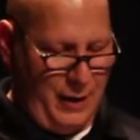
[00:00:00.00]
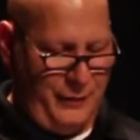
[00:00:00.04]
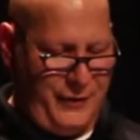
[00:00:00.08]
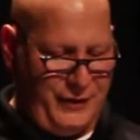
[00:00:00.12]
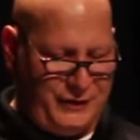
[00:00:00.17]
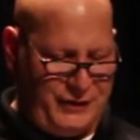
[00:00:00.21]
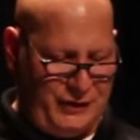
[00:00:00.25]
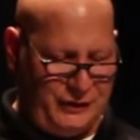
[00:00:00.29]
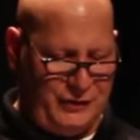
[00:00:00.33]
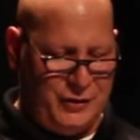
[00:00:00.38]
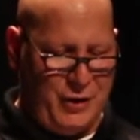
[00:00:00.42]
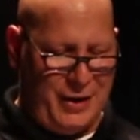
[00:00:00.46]

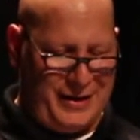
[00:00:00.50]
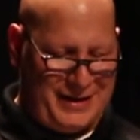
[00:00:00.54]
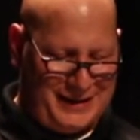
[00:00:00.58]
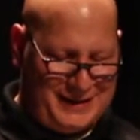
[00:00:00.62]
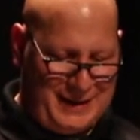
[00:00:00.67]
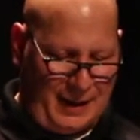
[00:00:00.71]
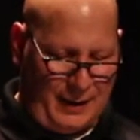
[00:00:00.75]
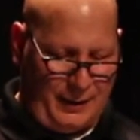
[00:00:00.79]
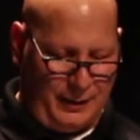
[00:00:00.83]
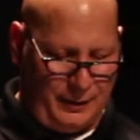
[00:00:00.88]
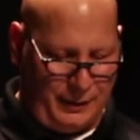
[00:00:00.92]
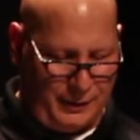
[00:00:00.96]
This is not
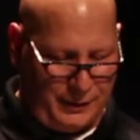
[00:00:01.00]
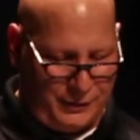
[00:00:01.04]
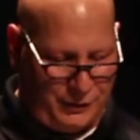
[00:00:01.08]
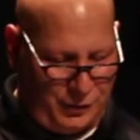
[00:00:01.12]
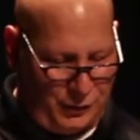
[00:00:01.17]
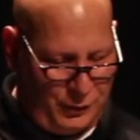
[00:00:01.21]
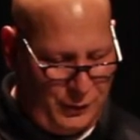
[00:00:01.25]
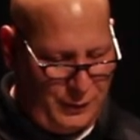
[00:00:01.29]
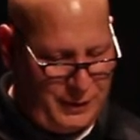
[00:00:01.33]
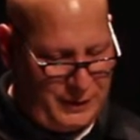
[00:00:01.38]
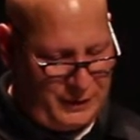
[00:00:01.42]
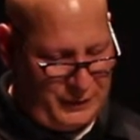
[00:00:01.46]
entirely
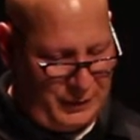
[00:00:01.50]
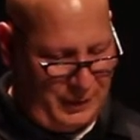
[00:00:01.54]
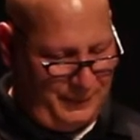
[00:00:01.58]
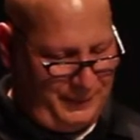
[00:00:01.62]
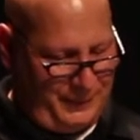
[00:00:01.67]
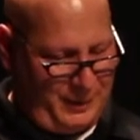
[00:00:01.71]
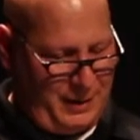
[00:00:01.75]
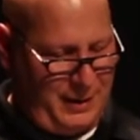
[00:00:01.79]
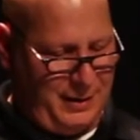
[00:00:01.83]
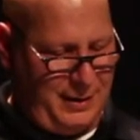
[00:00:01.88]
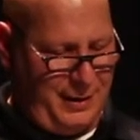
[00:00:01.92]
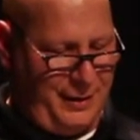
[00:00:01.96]
true. It is
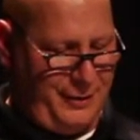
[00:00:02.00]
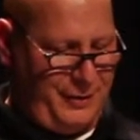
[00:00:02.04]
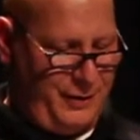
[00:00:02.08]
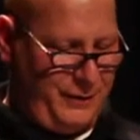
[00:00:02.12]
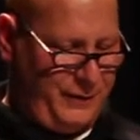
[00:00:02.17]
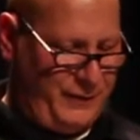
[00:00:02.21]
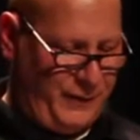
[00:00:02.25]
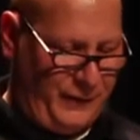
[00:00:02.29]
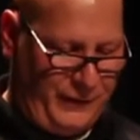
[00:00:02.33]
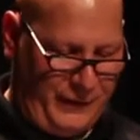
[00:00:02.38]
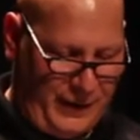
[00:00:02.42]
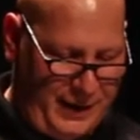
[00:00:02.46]
simply a
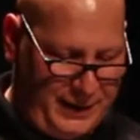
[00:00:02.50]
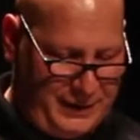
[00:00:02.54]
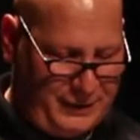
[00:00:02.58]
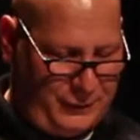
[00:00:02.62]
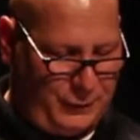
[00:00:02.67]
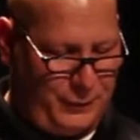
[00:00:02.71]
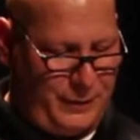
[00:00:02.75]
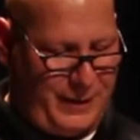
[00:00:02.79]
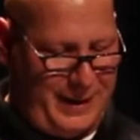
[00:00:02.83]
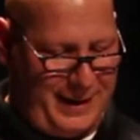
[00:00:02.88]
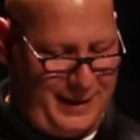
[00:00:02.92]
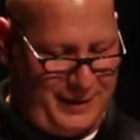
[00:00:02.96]
narrative device
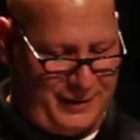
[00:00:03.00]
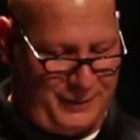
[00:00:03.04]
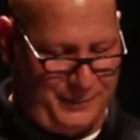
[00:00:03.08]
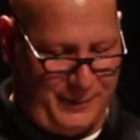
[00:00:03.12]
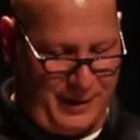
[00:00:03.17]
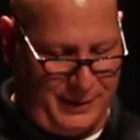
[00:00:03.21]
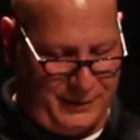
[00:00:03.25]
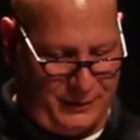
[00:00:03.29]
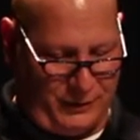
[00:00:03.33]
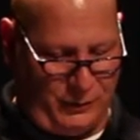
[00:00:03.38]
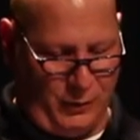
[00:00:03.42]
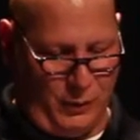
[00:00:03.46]
to enhance
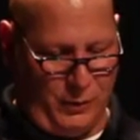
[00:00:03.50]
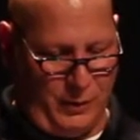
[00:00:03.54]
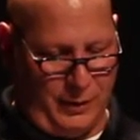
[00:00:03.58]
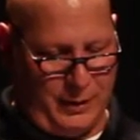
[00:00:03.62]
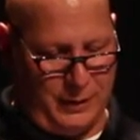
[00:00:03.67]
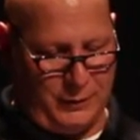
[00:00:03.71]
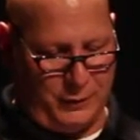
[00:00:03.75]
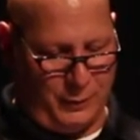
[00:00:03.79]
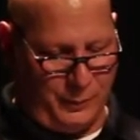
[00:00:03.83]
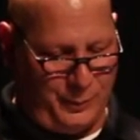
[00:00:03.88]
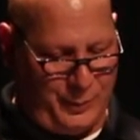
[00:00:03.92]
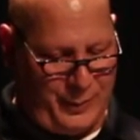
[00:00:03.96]
my story
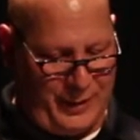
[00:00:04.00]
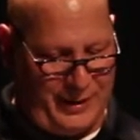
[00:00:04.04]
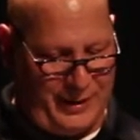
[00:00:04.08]
and to